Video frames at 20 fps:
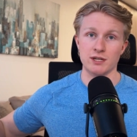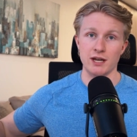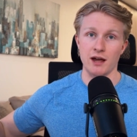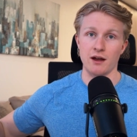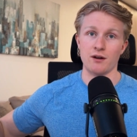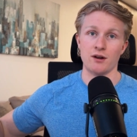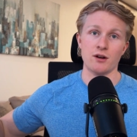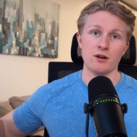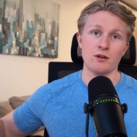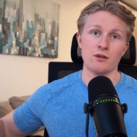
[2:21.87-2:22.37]
down,
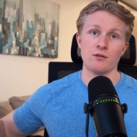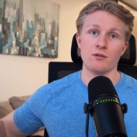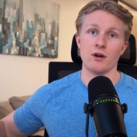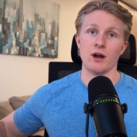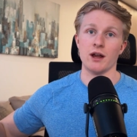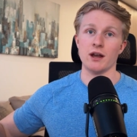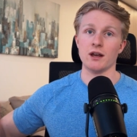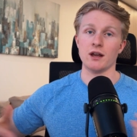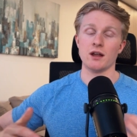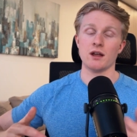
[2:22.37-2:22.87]

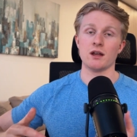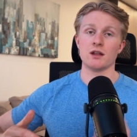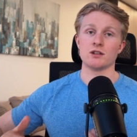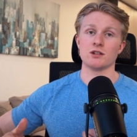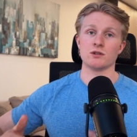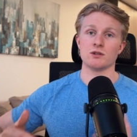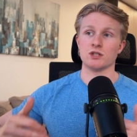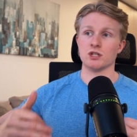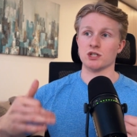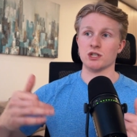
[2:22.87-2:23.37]
right?
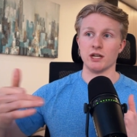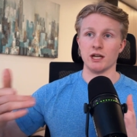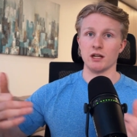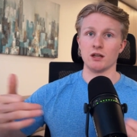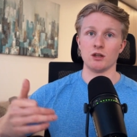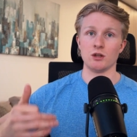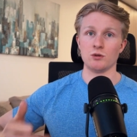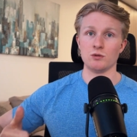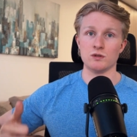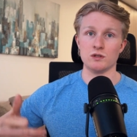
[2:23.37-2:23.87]
So it's just like a
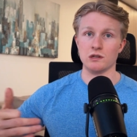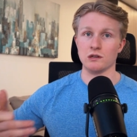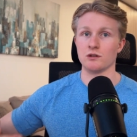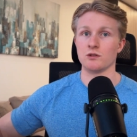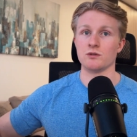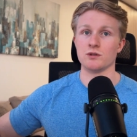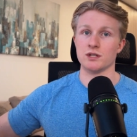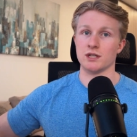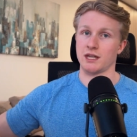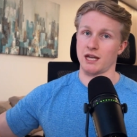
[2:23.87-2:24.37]
lose
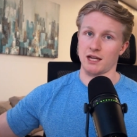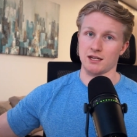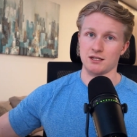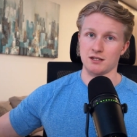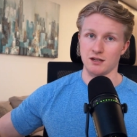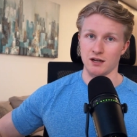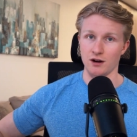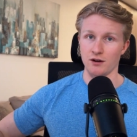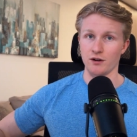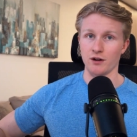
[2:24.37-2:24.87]
lose in that
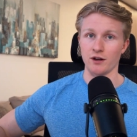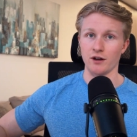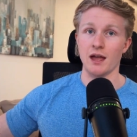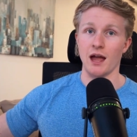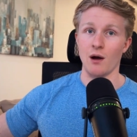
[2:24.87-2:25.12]
scenario.